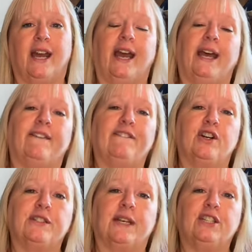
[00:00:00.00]
And at
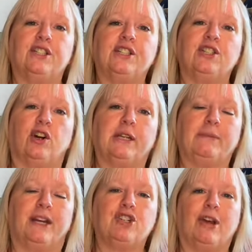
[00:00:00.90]
first I just started
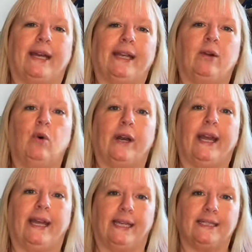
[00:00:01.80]
by tracking what I
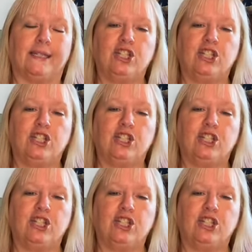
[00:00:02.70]
ate,